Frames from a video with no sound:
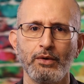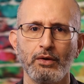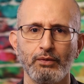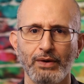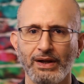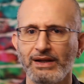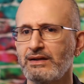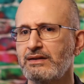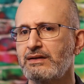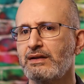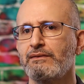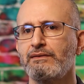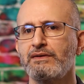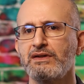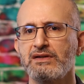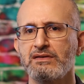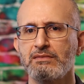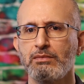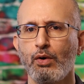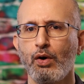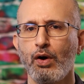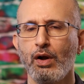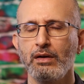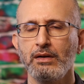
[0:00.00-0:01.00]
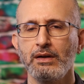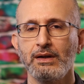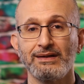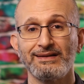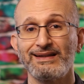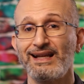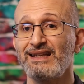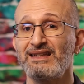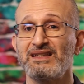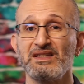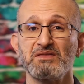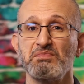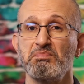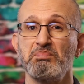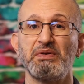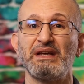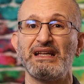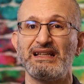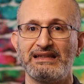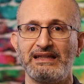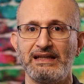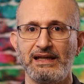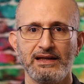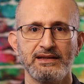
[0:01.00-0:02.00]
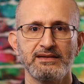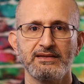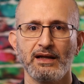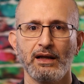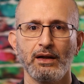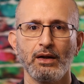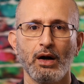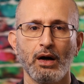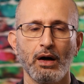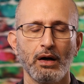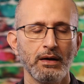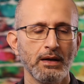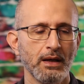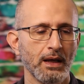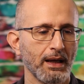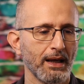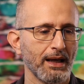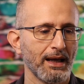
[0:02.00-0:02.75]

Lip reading: relatively small, not this big DSLR,